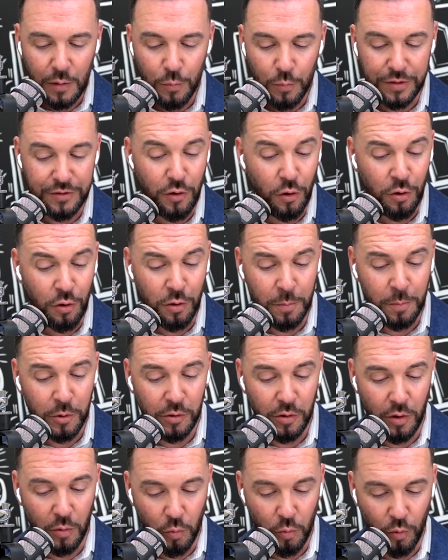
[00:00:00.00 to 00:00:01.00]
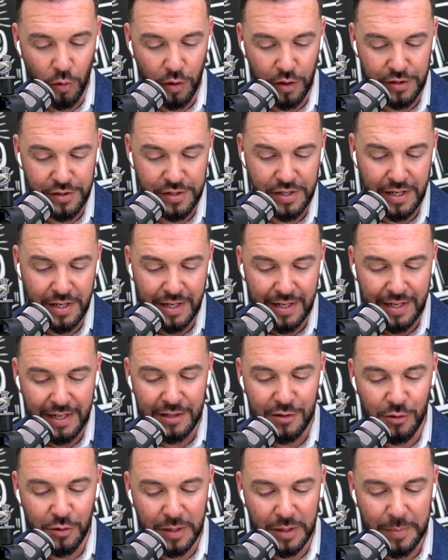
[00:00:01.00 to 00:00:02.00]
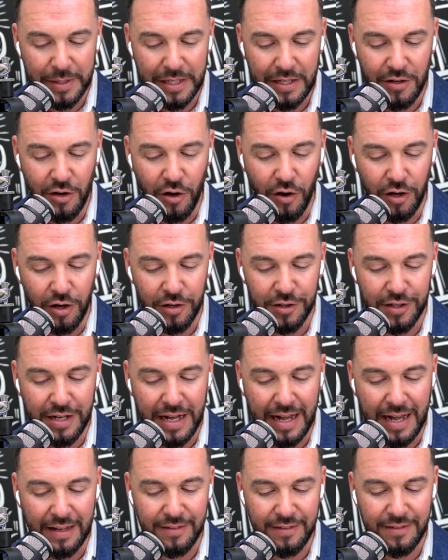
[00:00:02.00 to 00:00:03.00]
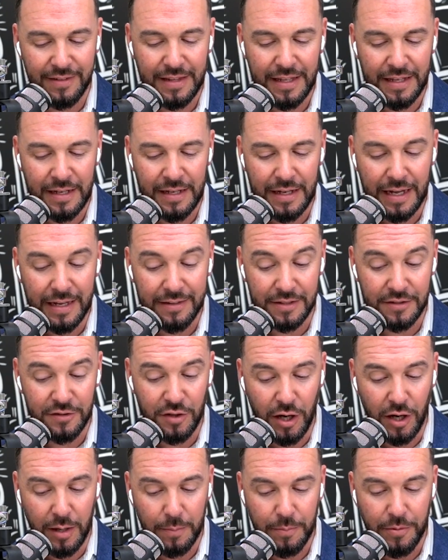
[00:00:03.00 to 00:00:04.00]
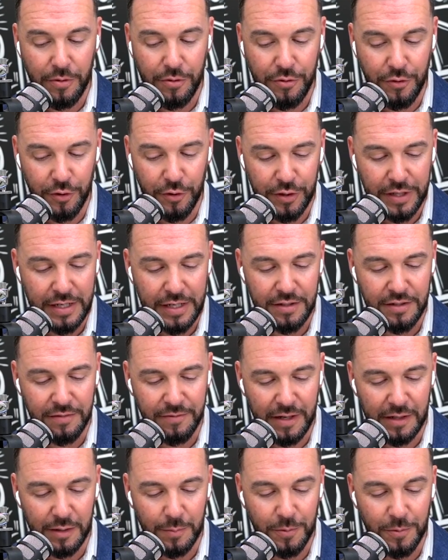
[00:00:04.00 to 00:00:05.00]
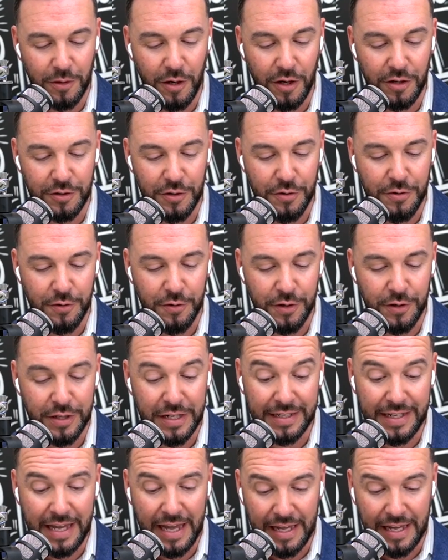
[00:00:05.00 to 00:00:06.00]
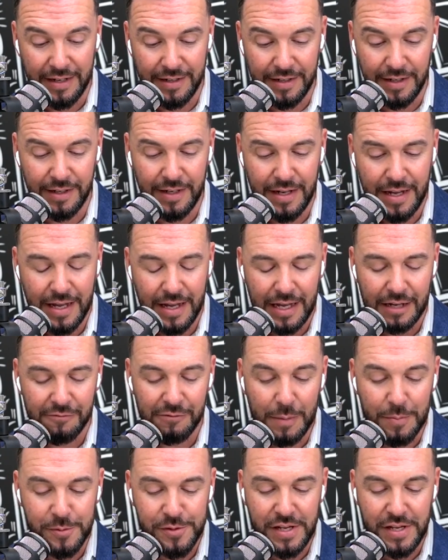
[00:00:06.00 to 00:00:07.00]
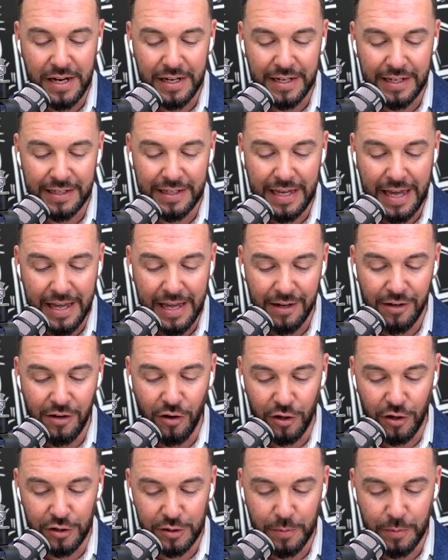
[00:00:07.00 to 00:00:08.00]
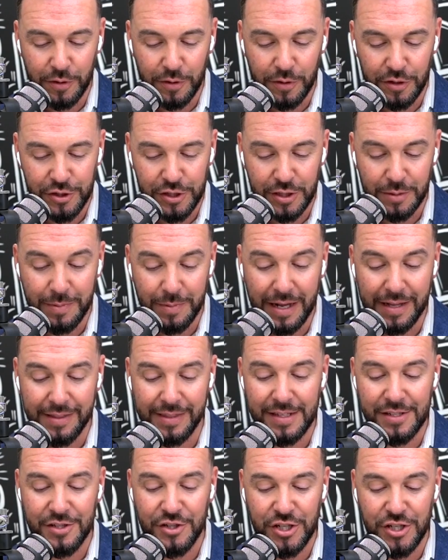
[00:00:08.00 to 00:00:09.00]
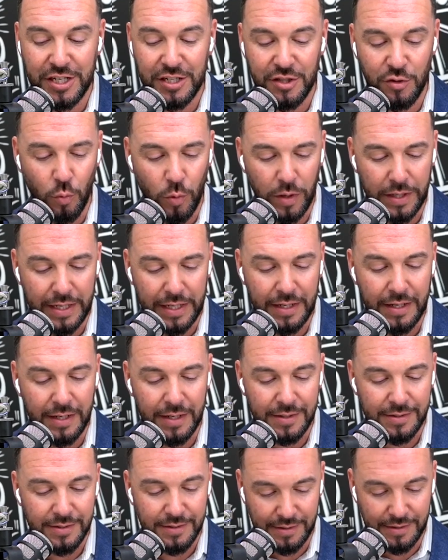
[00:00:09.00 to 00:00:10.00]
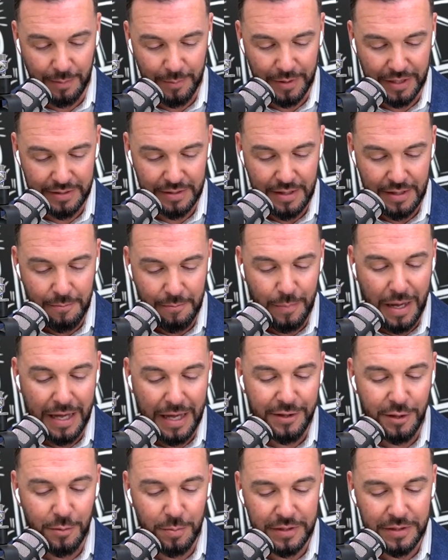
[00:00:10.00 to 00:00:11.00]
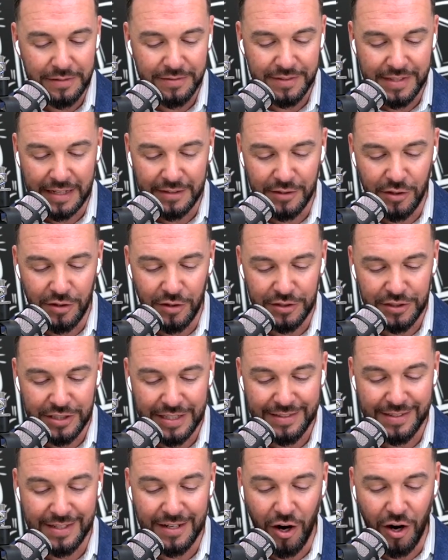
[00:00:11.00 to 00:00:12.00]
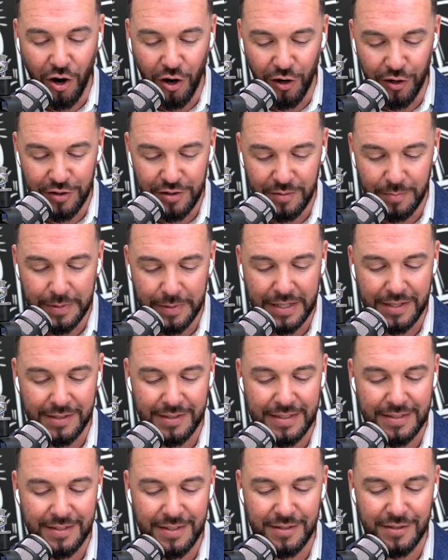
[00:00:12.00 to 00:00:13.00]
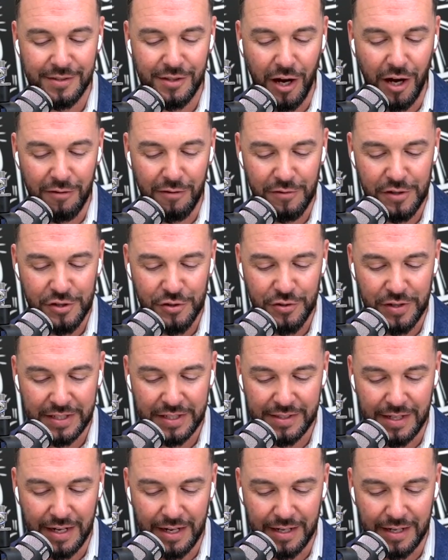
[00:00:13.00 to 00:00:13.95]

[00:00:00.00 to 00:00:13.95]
with notable awards, including being honored as a top 30 developer under 30 in Canada and representing Canada entrepreneurship at the G20 Summit. Mathew believes technology is an art because it does not restrict